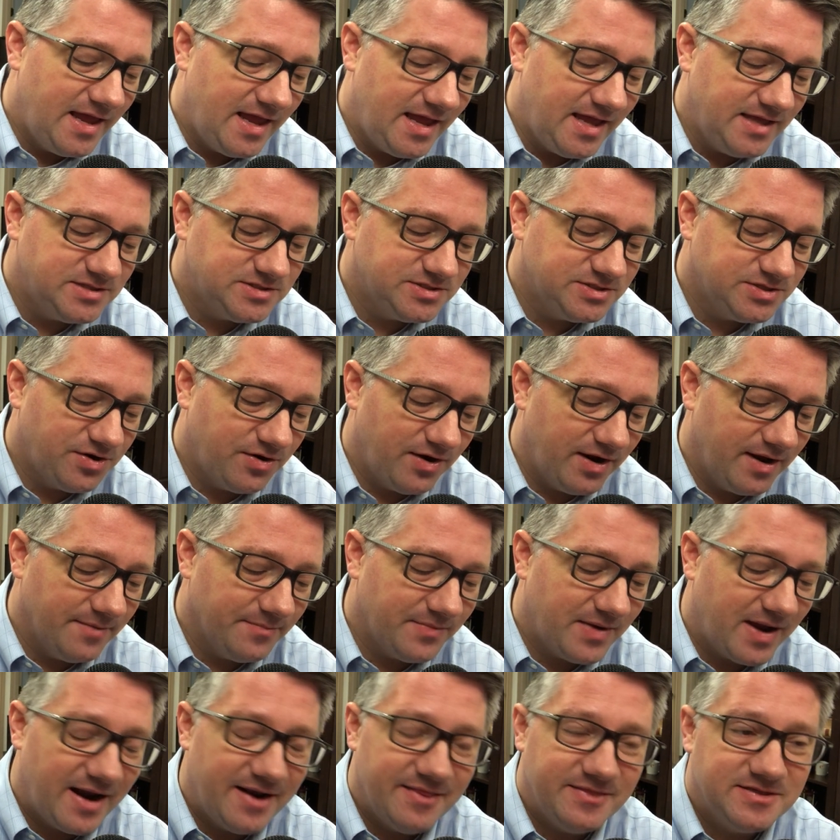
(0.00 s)

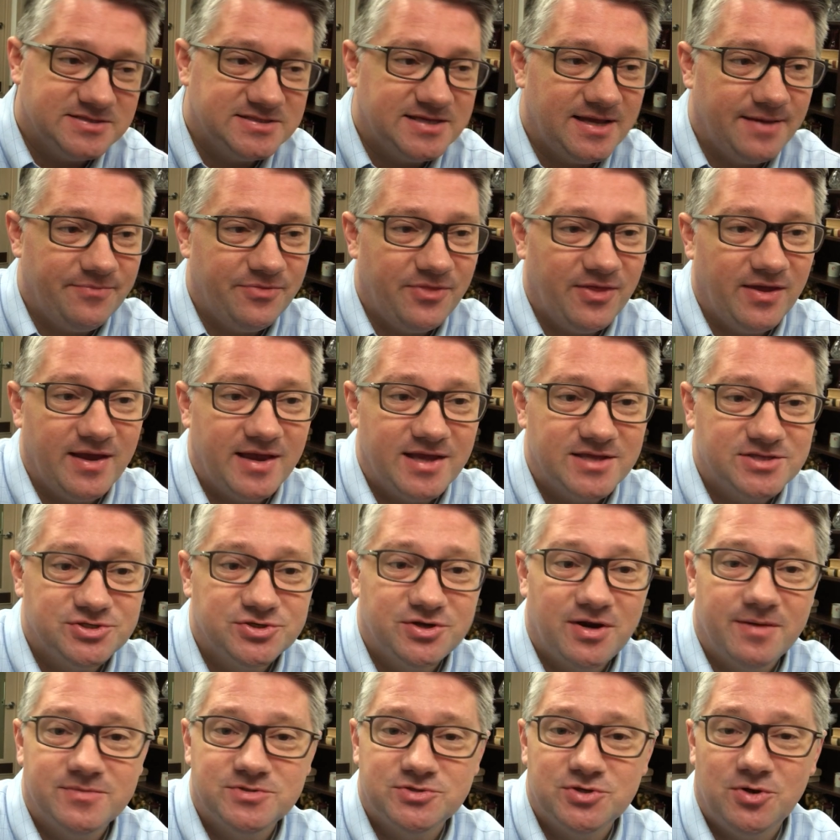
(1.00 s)
Instagram, kind of the same thing.
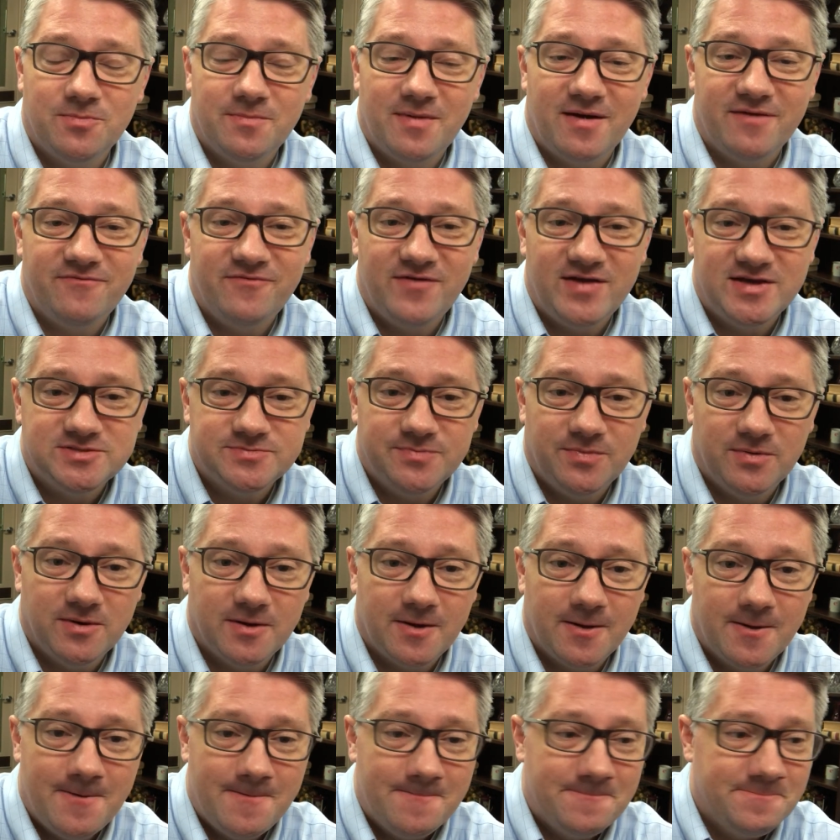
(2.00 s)
Instagram is owned by Facebook.
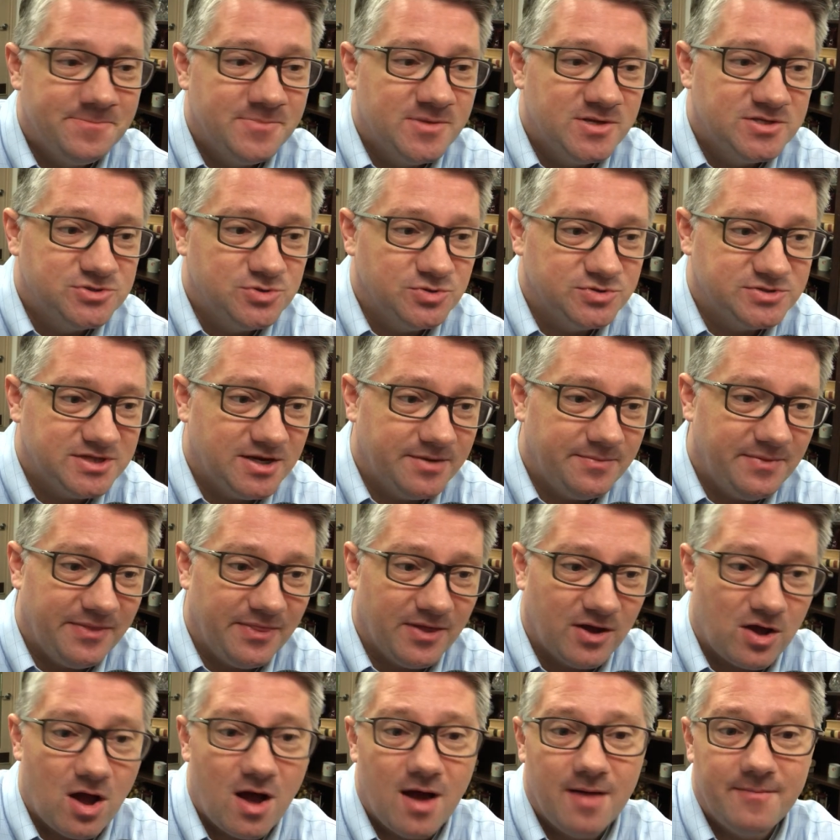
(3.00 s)
So it's going to be in
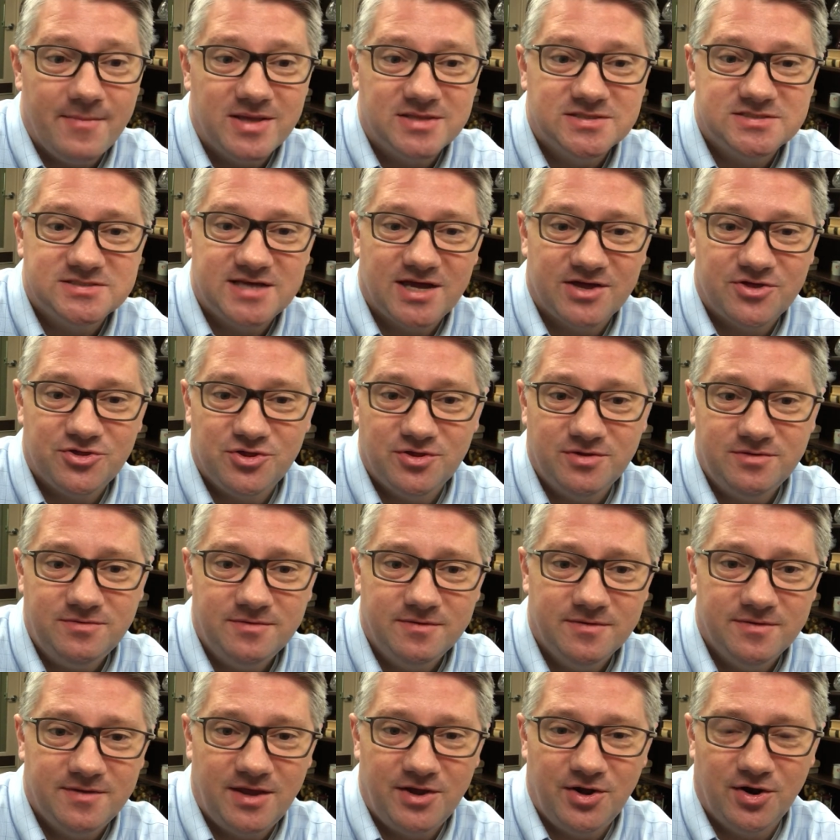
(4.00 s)
the comment section
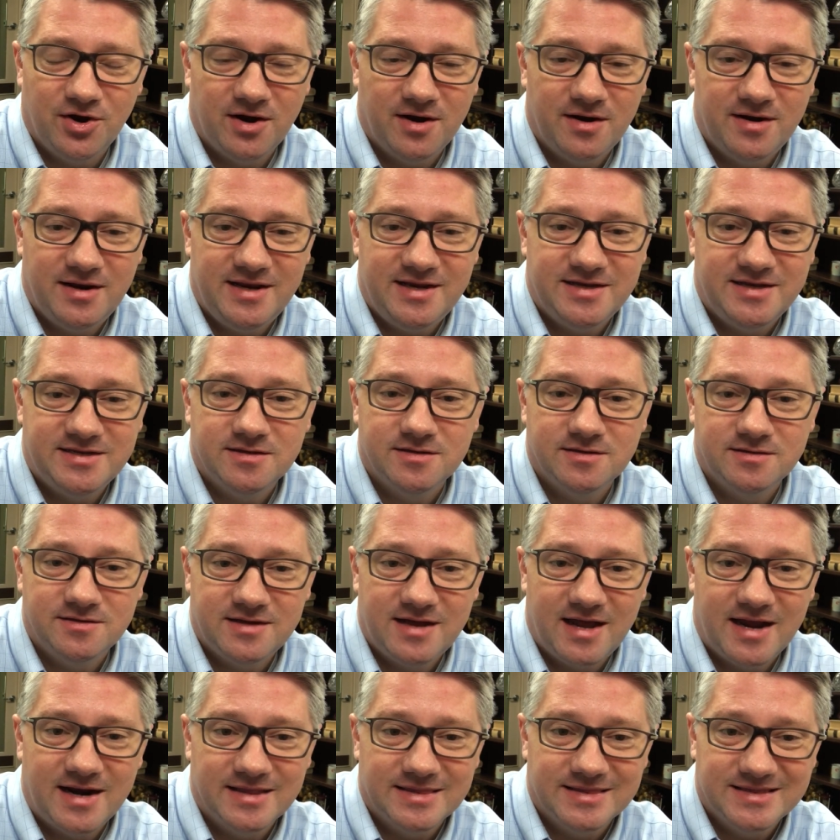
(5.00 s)
that you're going to need to
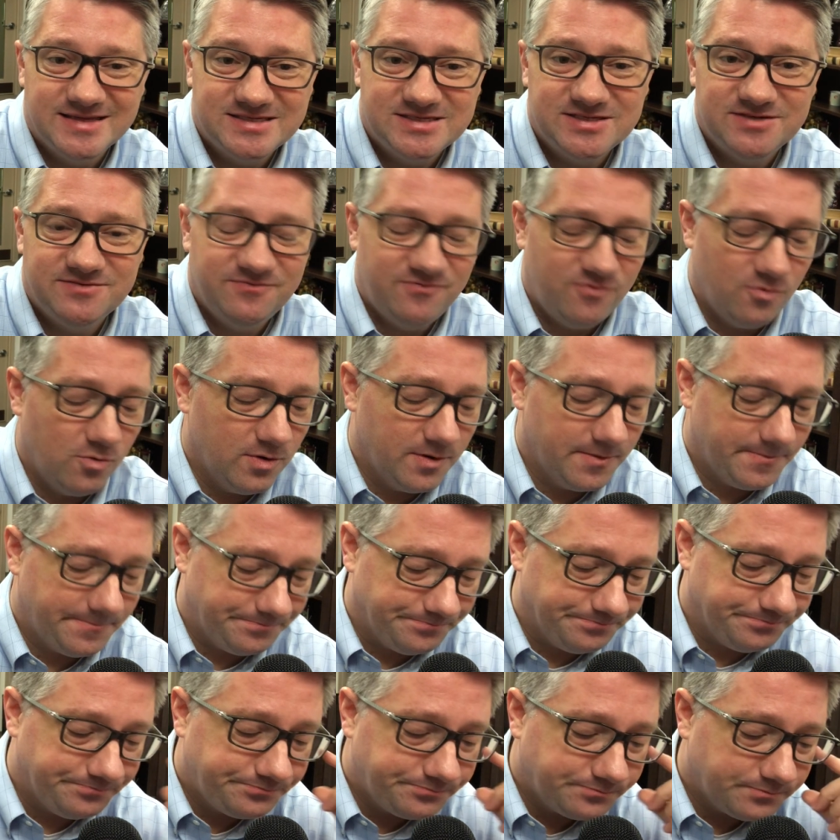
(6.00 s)
kind of listen for.
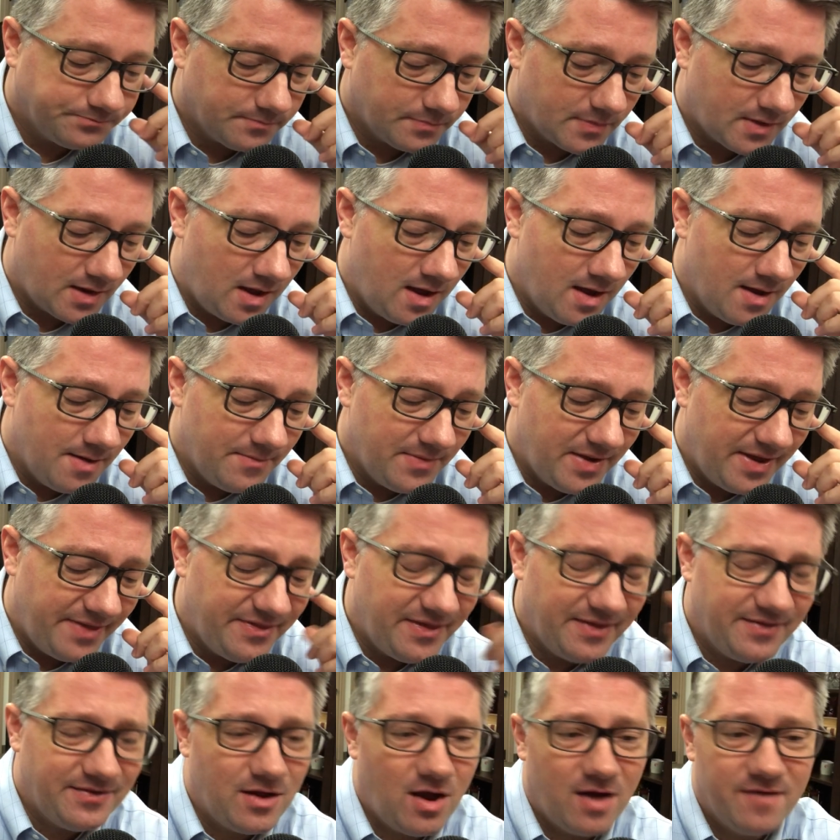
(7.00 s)
And
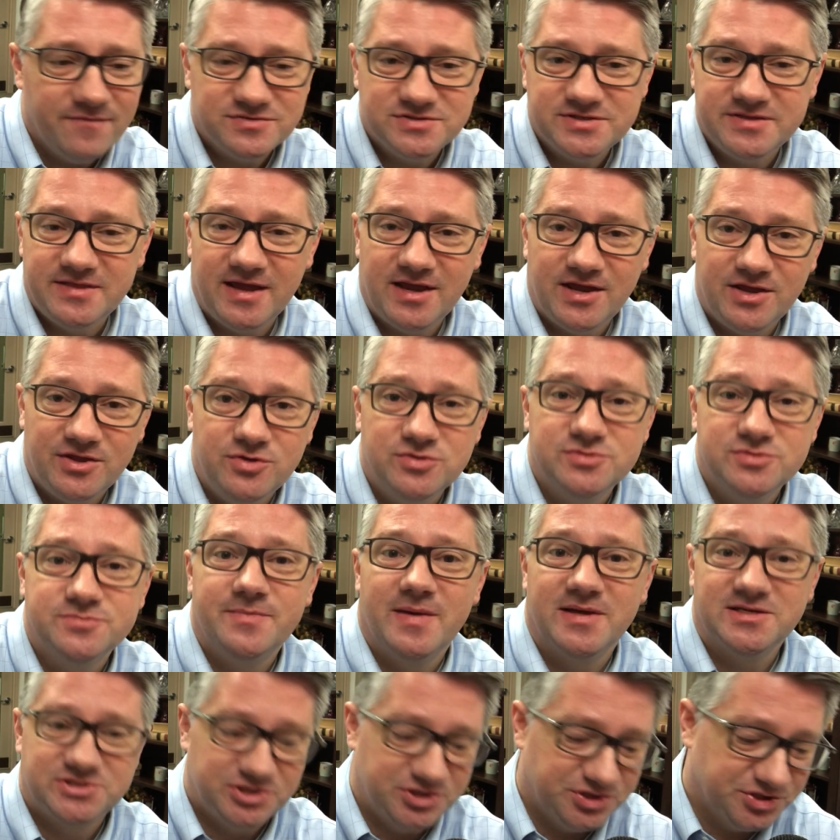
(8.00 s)
then obviously they can use
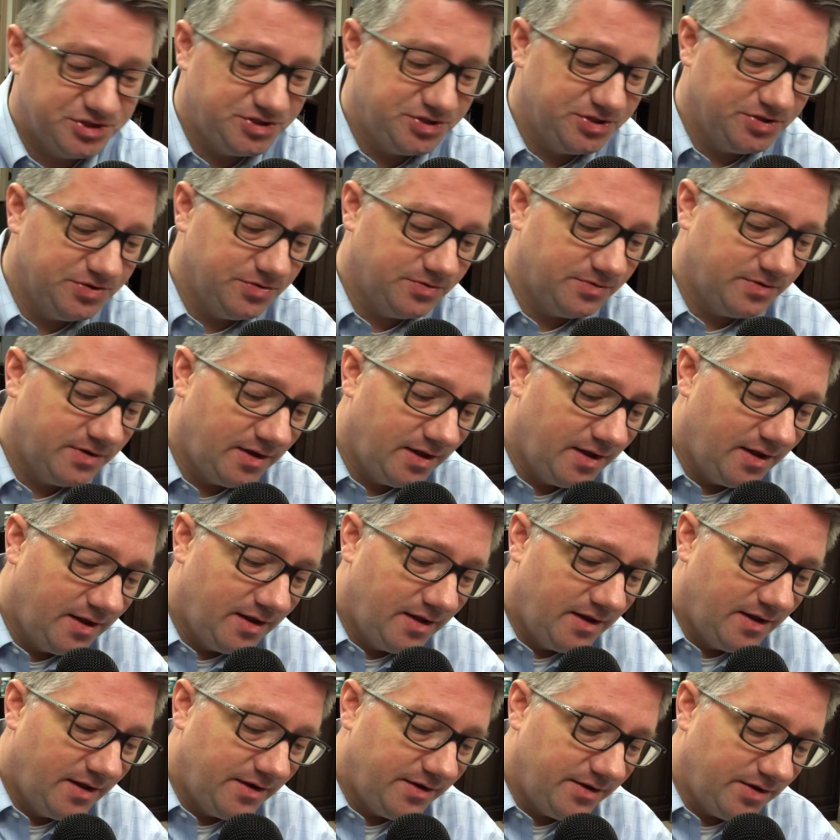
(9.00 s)
Messenger too,
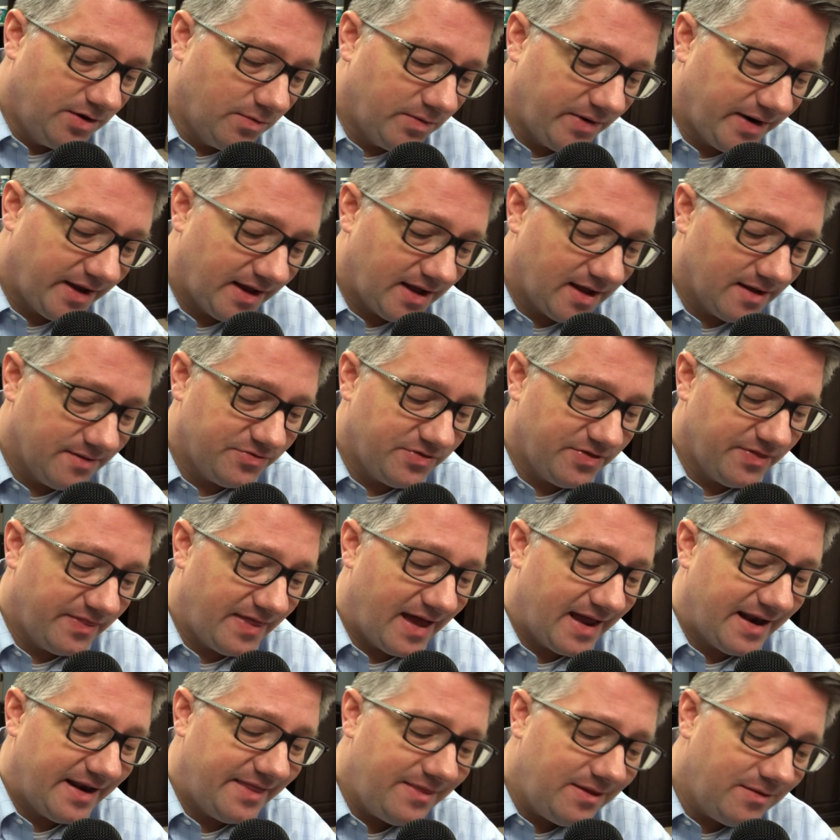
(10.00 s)
when it comes to
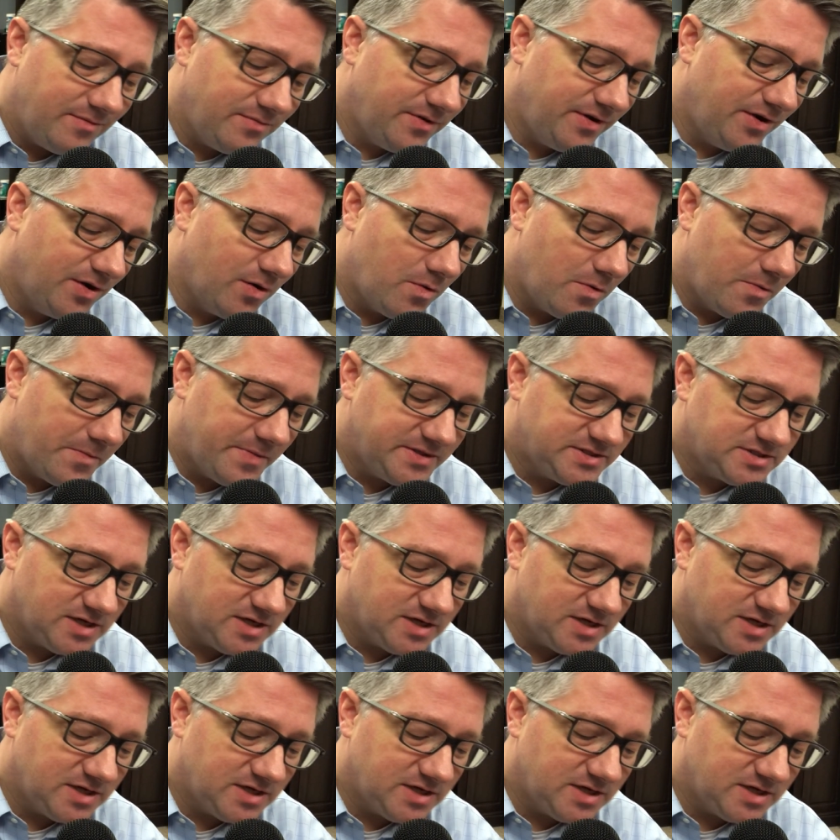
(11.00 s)
that. And then, when we